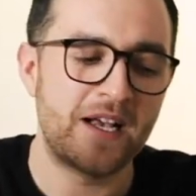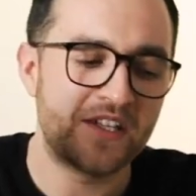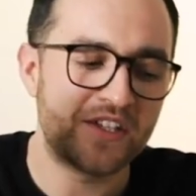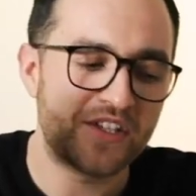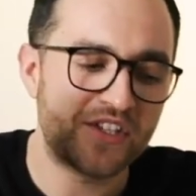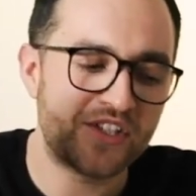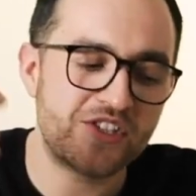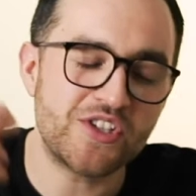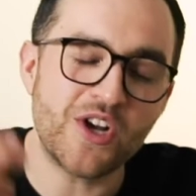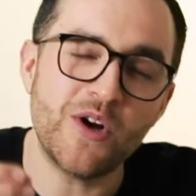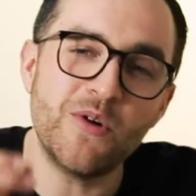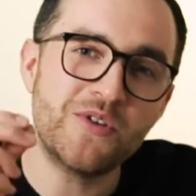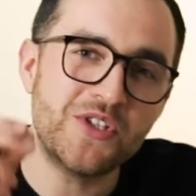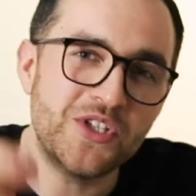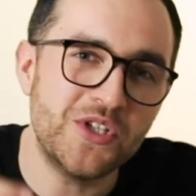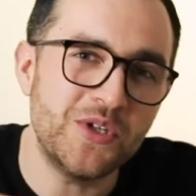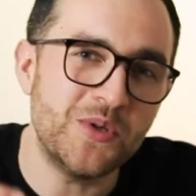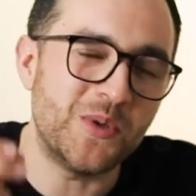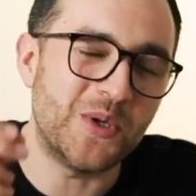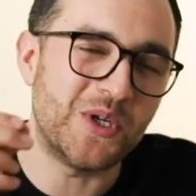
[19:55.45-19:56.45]
so
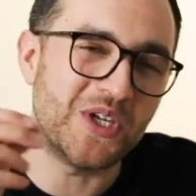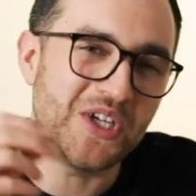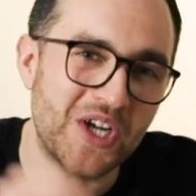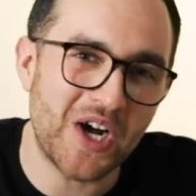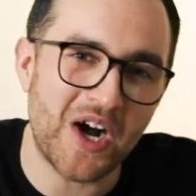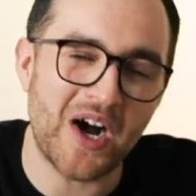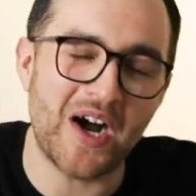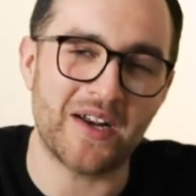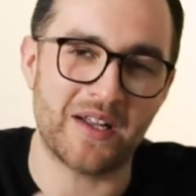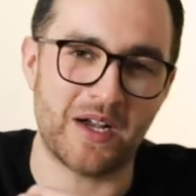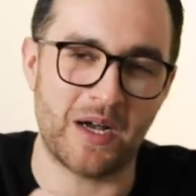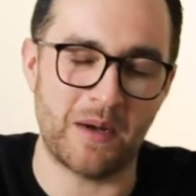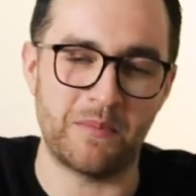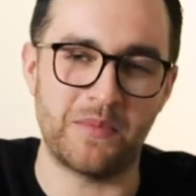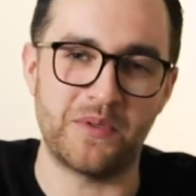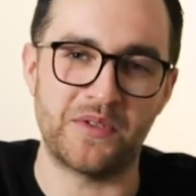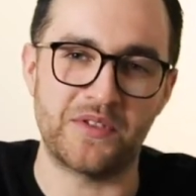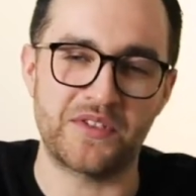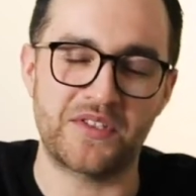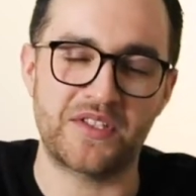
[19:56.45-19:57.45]
too God
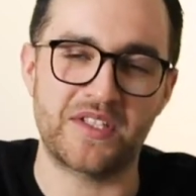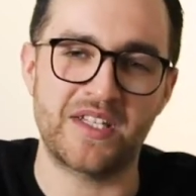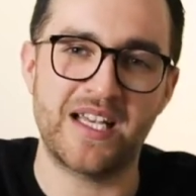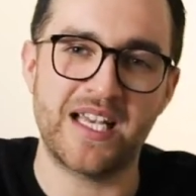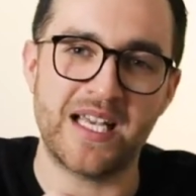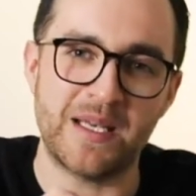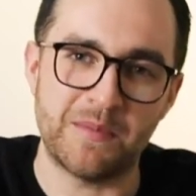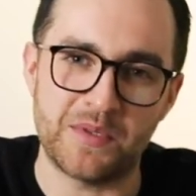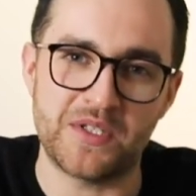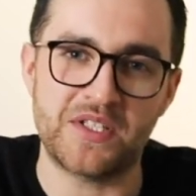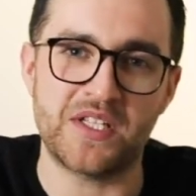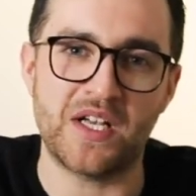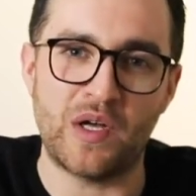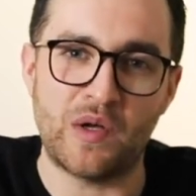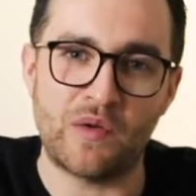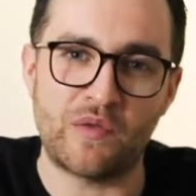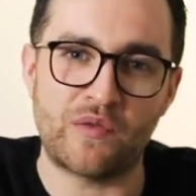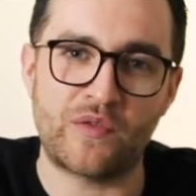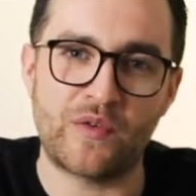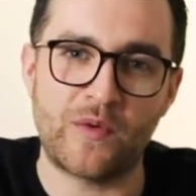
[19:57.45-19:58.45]
humbles
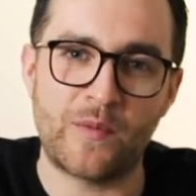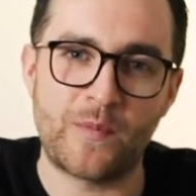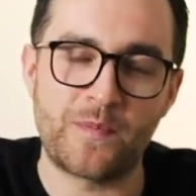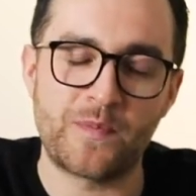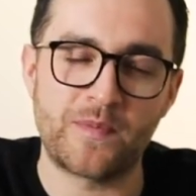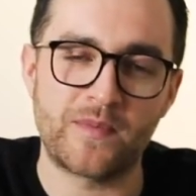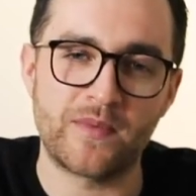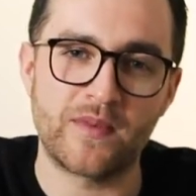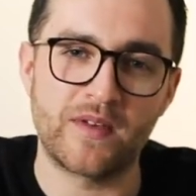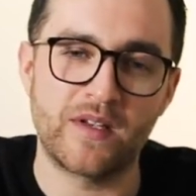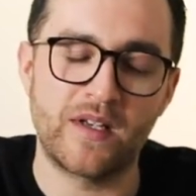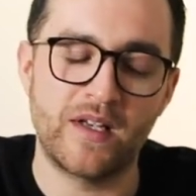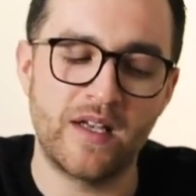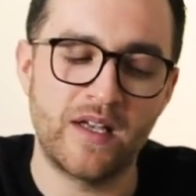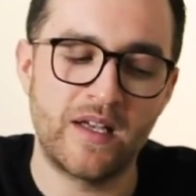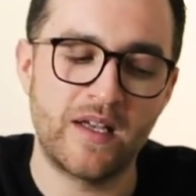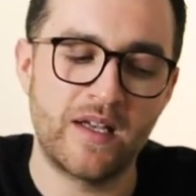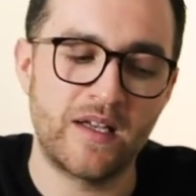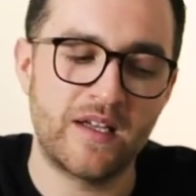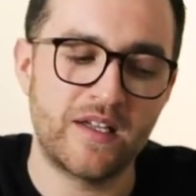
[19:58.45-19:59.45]
himself.
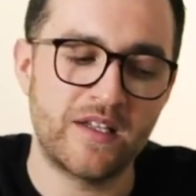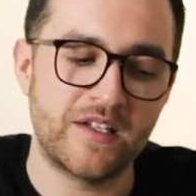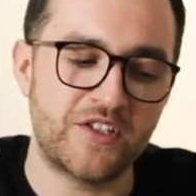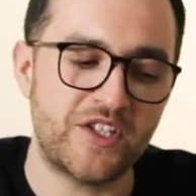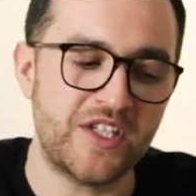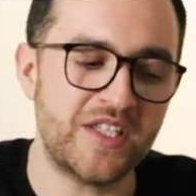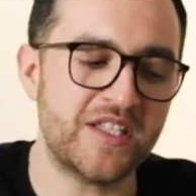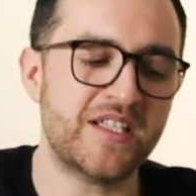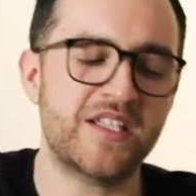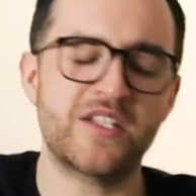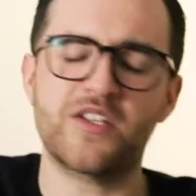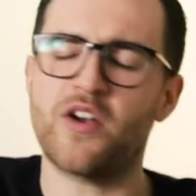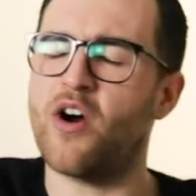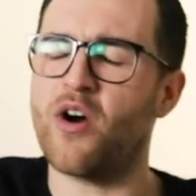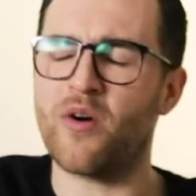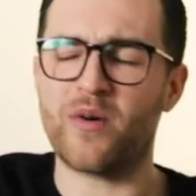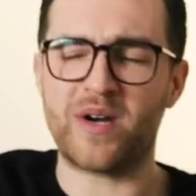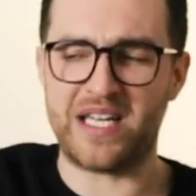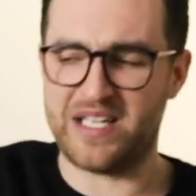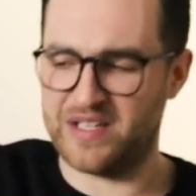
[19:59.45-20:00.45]
Jesus is
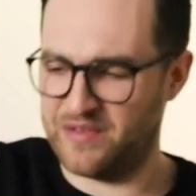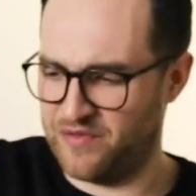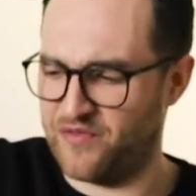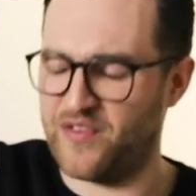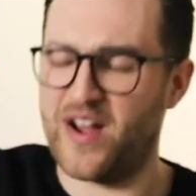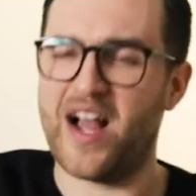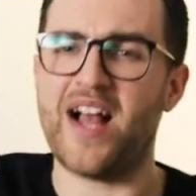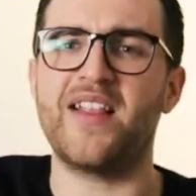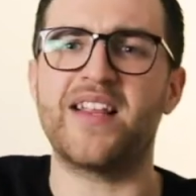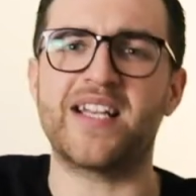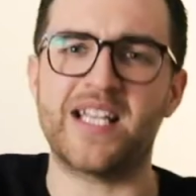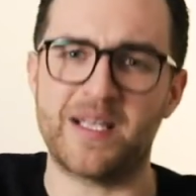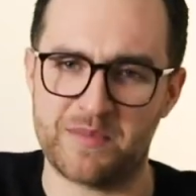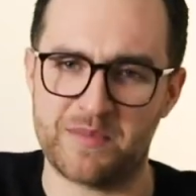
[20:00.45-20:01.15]
already defiling